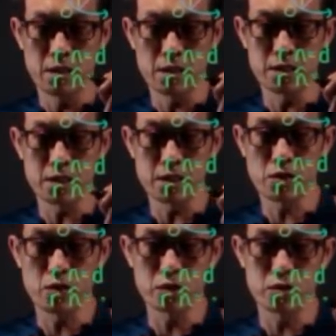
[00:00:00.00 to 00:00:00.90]
is
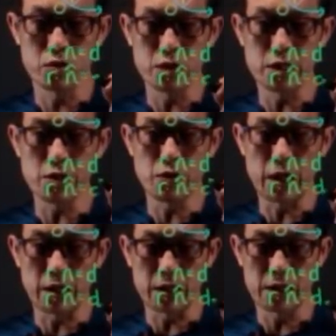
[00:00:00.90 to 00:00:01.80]
equals to
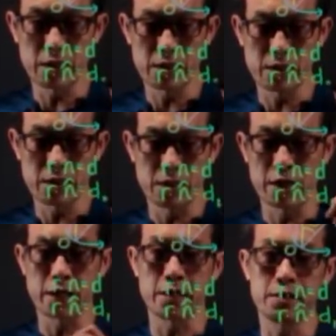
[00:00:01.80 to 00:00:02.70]
d1. All
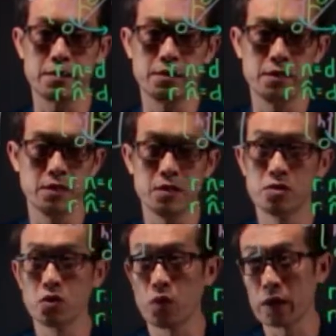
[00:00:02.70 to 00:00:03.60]
right.
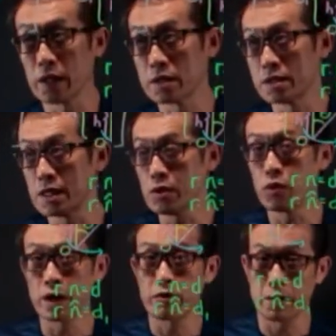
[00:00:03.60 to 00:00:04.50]
So what does
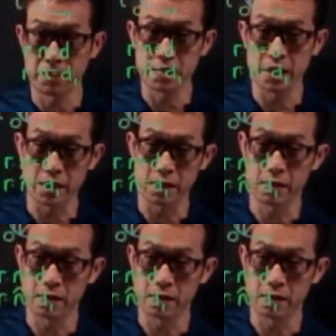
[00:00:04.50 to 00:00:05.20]
d1 represent?